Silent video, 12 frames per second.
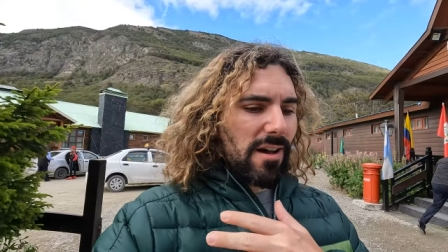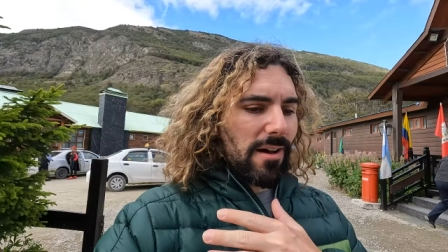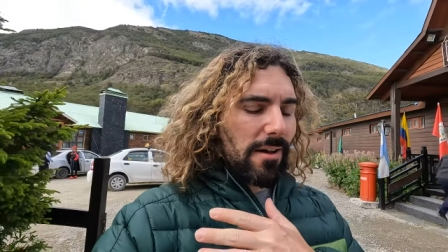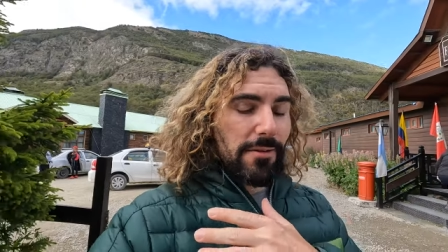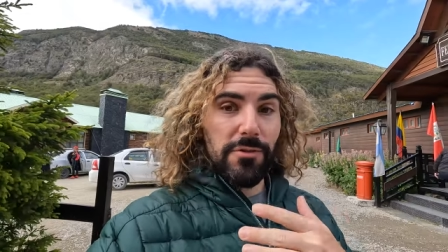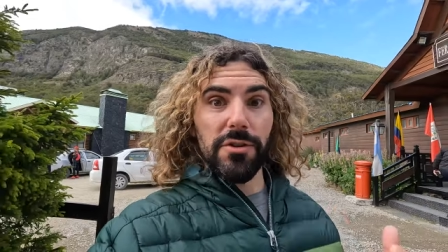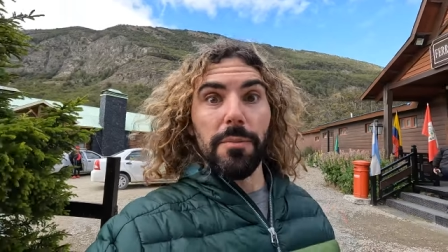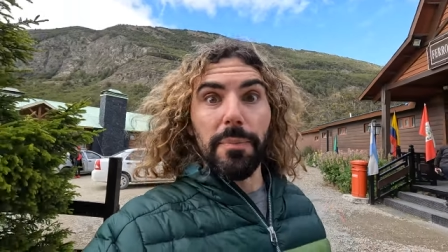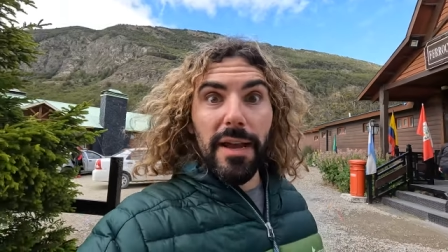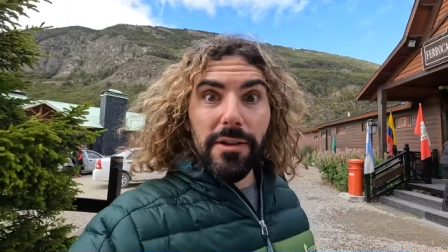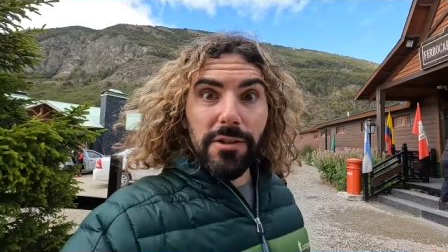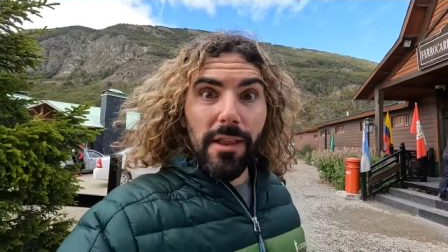Uh, there's the
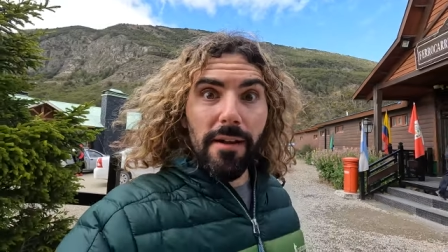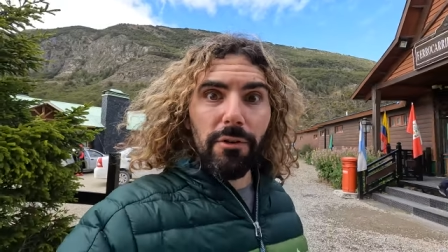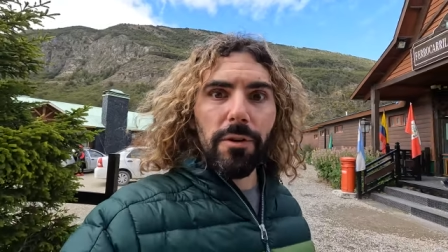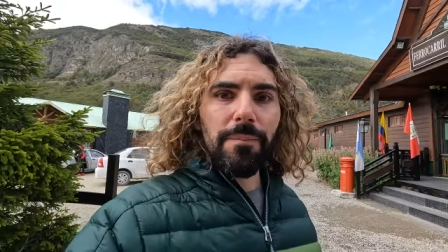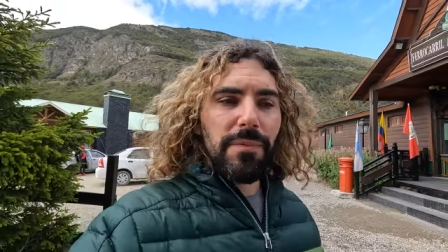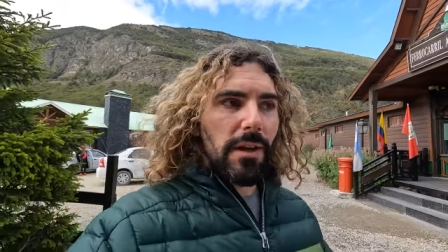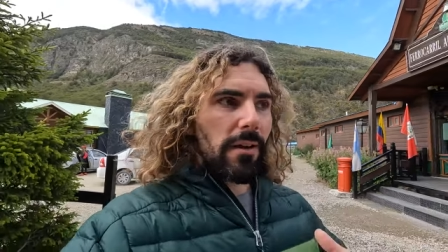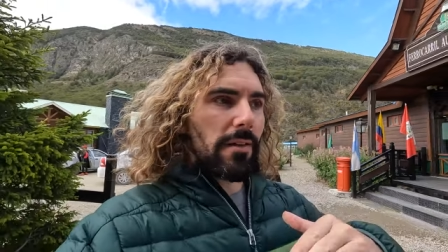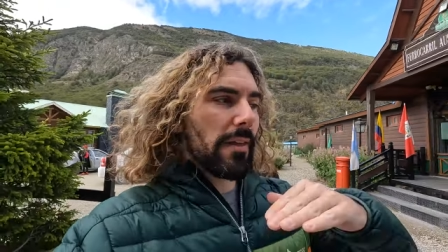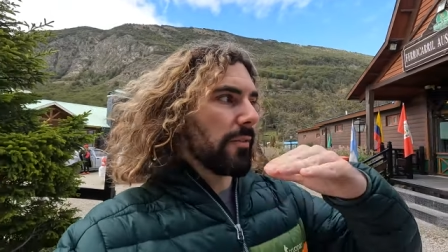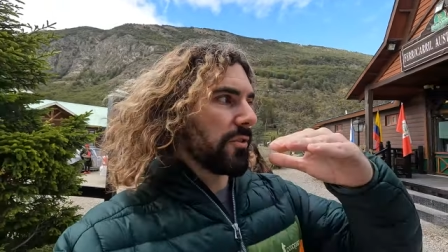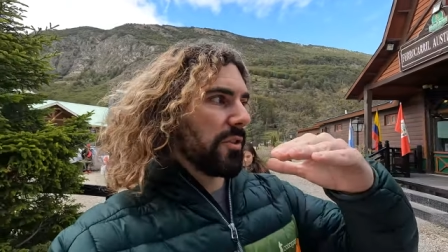base level,
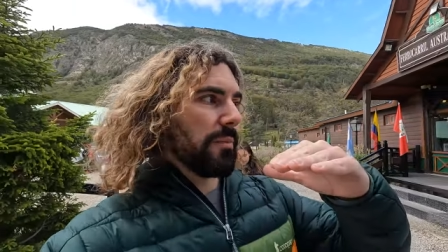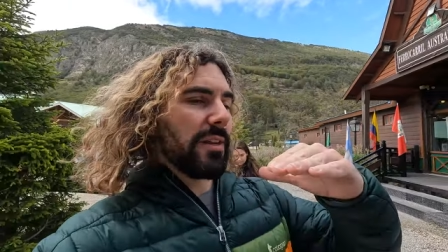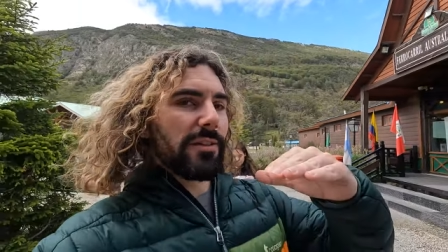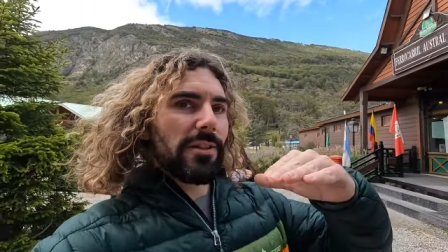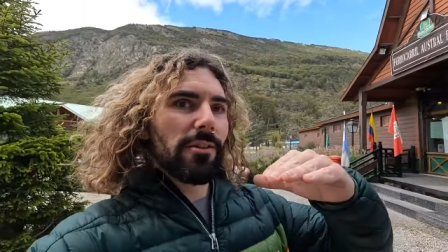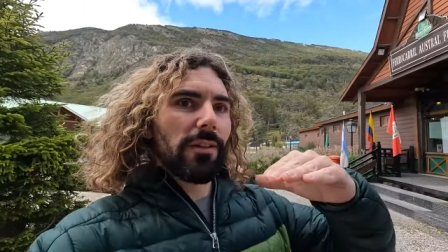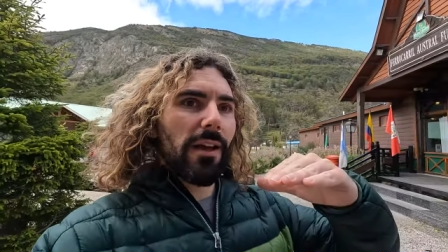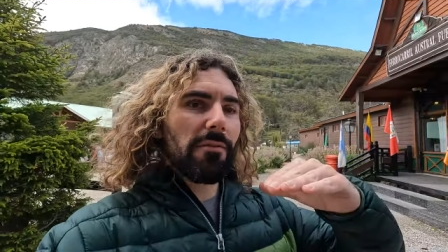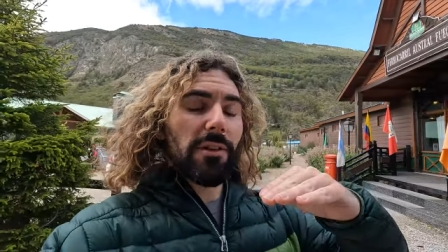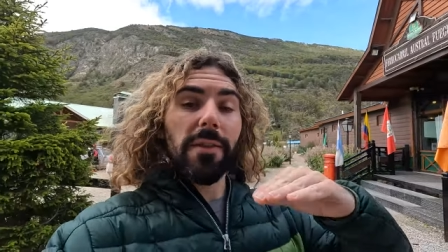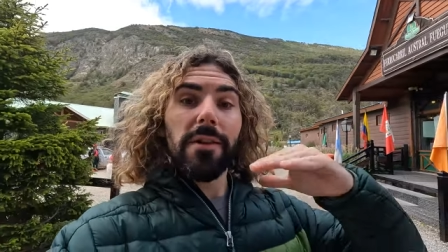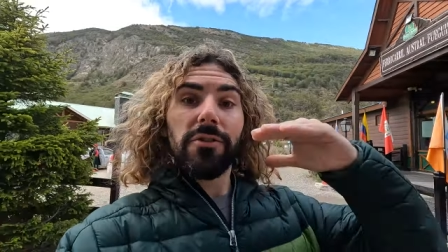then there's the mid-tier
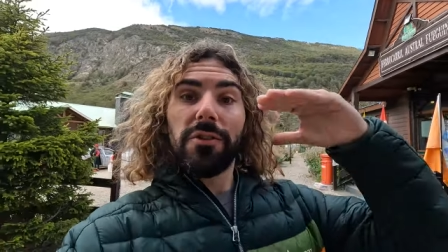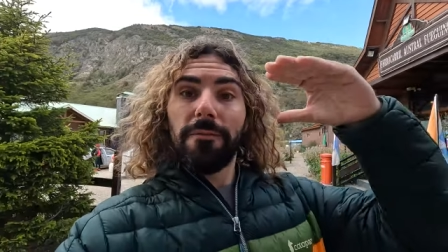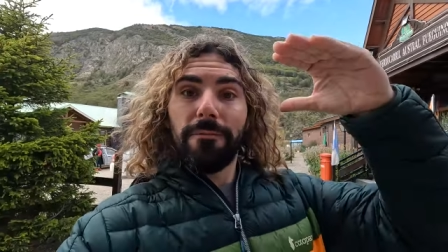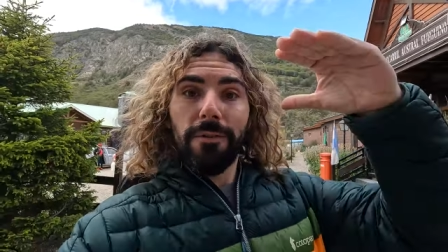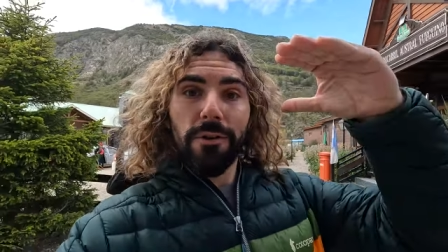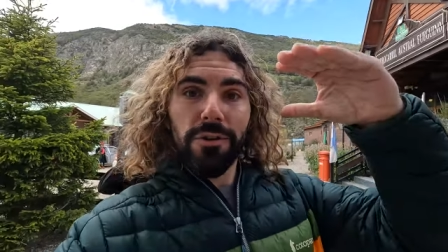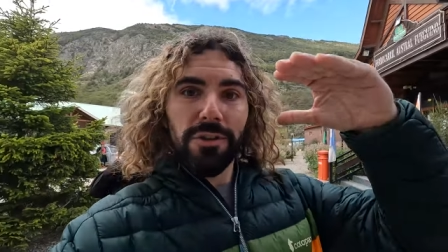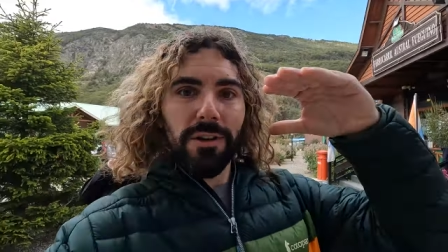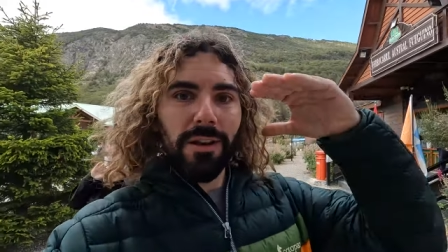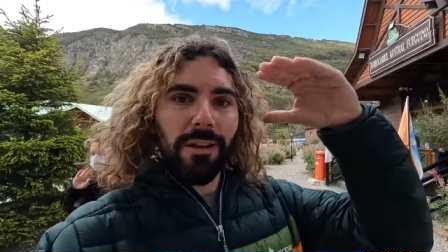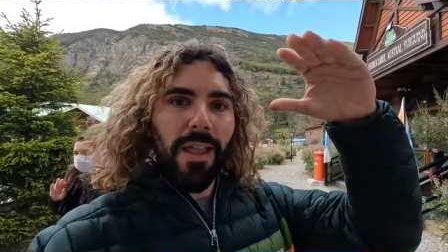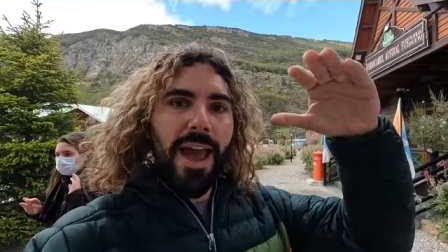level, and there's the first
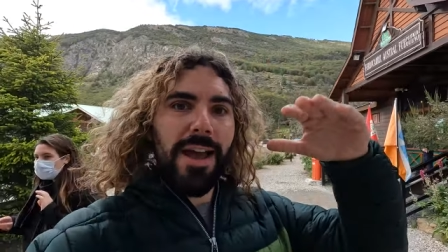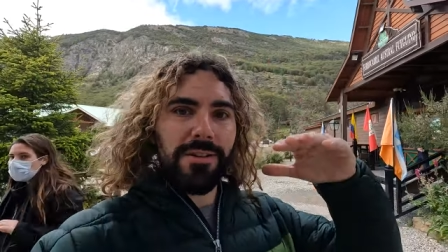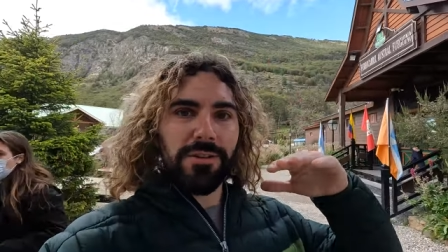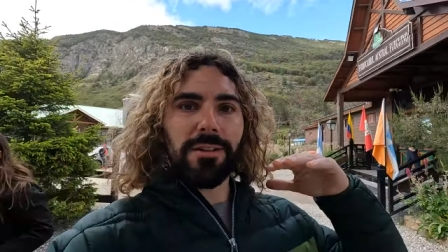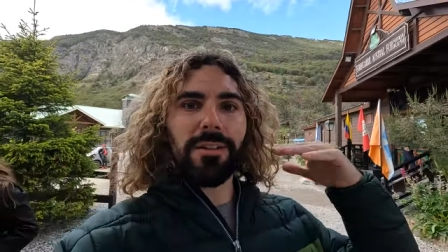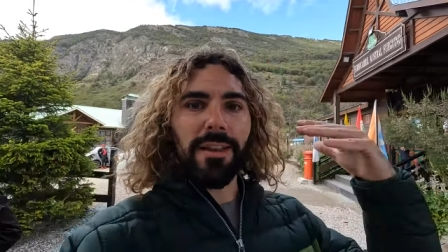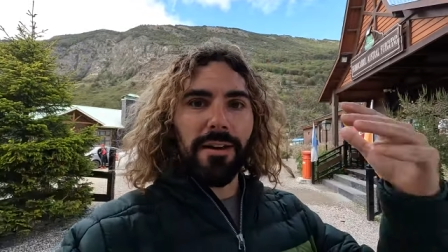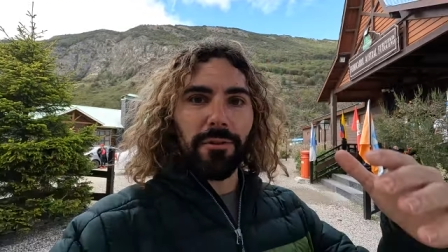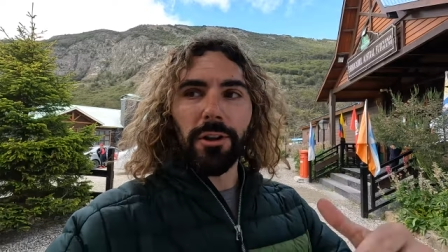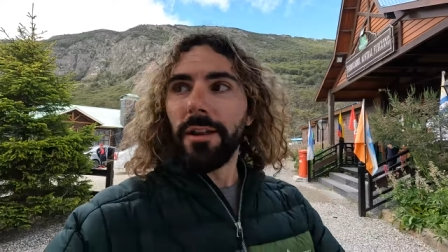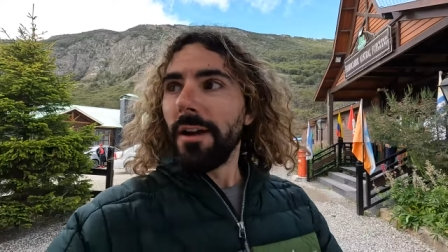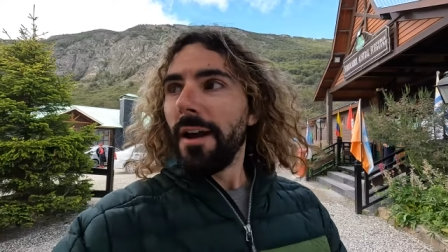class level.